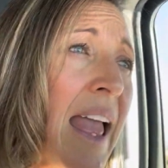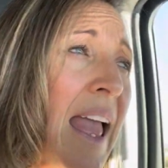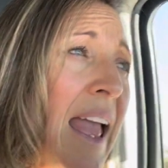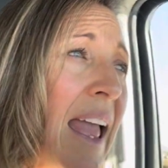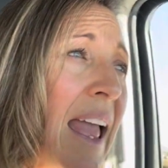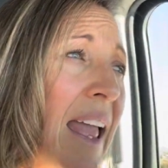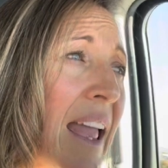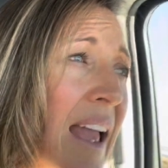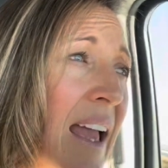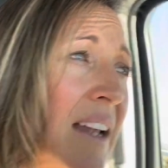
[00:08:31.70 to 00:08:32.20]

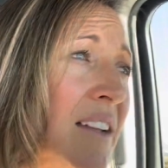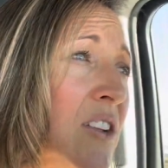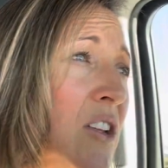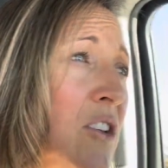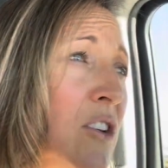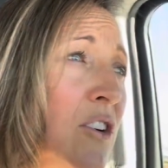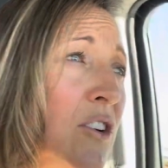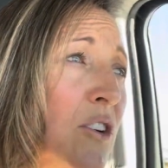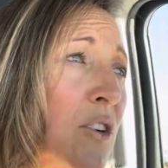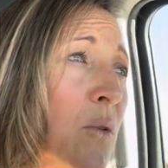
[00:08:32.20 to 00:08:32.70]
And
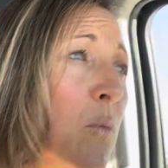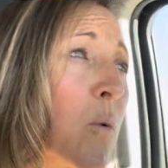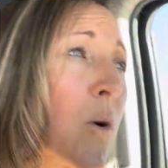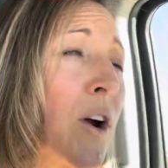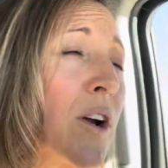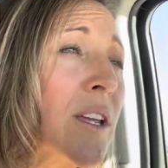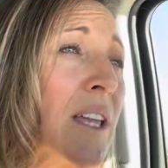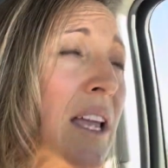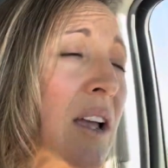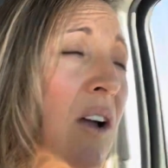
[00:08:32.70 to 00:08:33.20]
you're
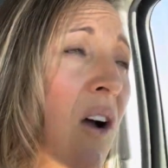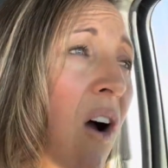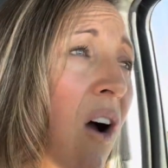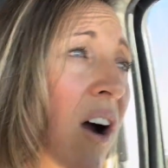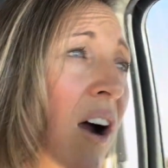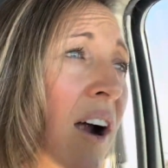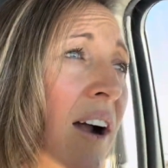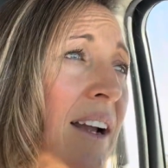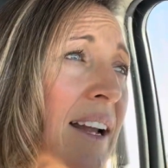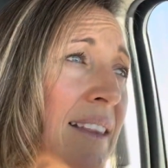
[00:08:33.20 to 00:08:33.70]
working
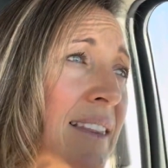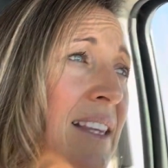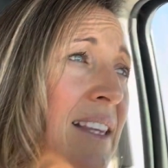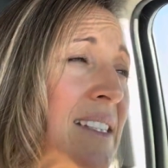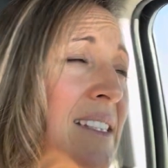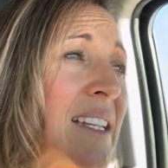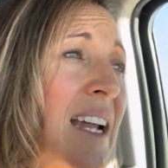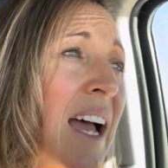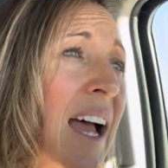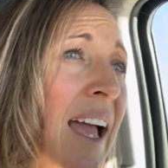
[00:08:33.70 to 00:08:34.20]
hard at this
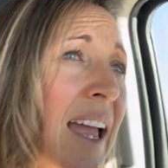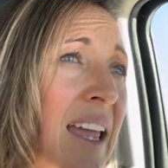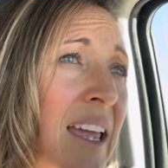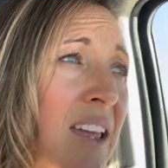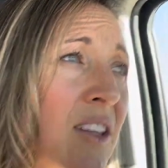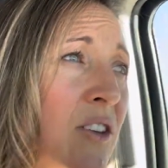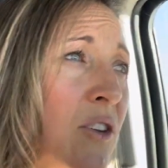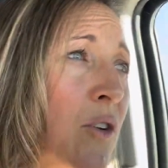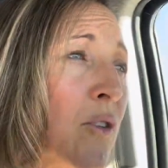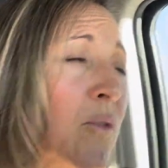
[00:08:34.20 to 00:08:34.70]

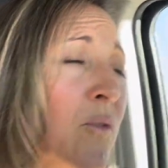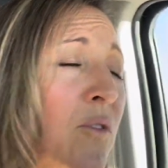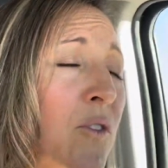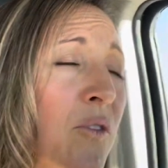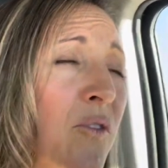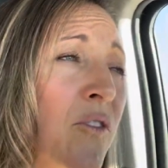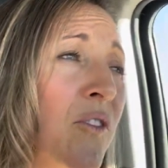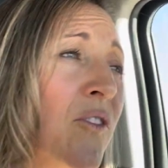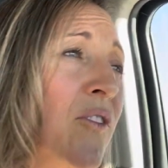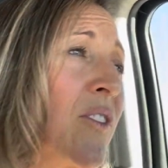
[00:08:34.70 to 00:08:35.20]
diet, you've
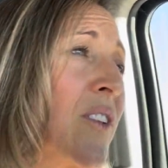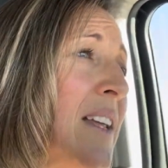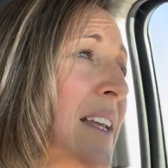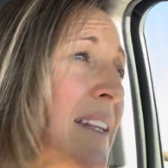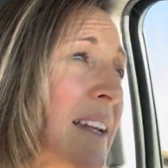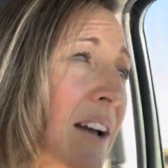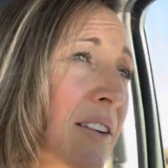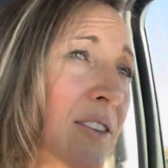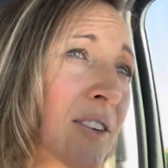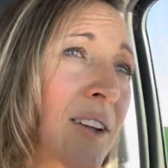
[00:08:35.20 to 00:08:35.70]

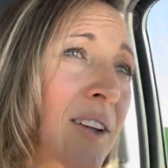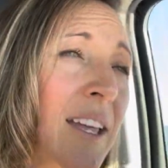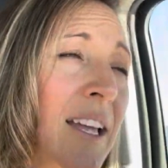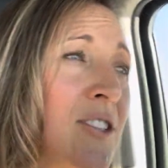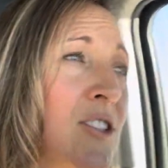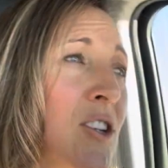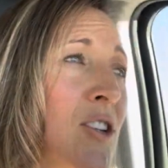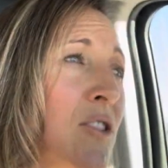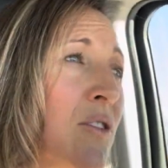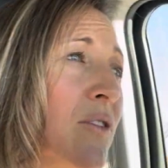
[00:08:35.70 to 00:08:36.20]
cleaned out your
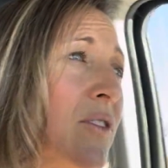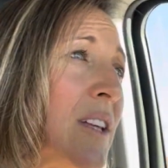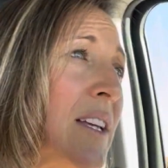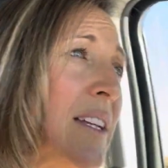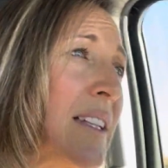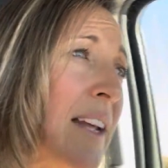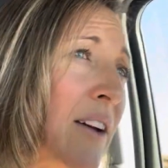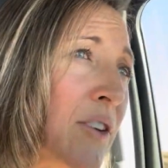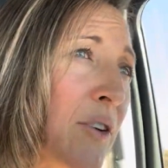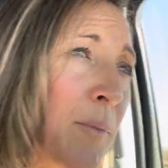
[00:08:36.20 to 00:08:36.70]
kitchen, you've
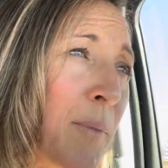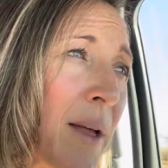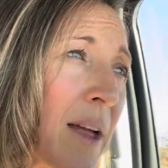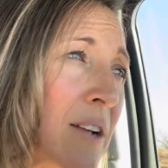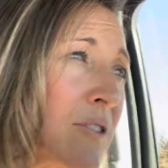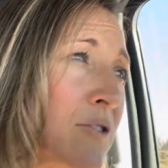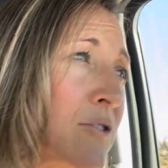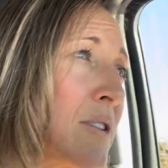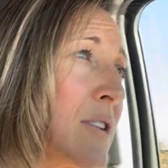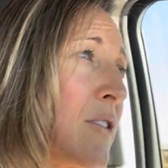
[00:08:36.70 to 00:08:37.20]
cleaned out your
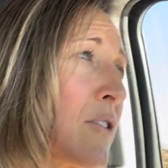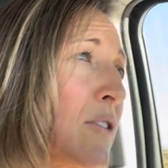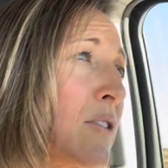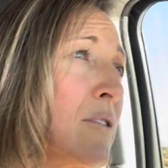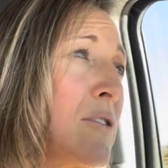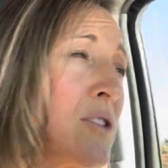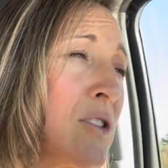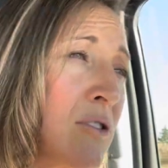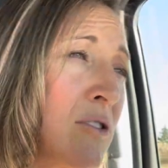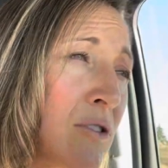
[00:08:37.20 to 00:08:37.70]
pantry, you're
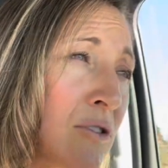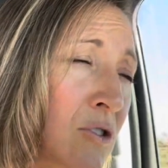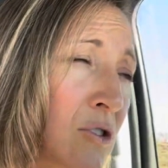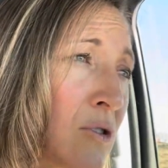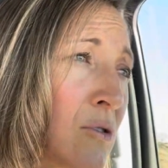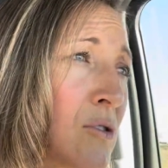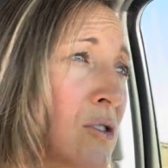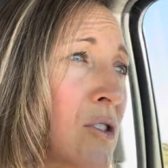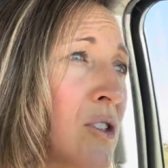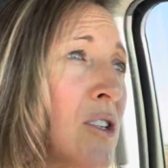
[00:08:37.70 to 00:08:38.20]
using your
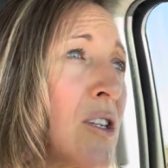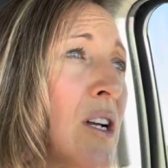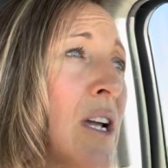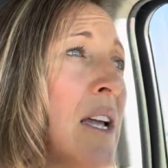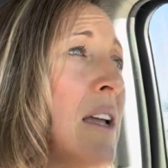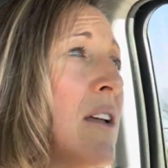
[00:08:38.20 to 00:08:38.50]
juicer,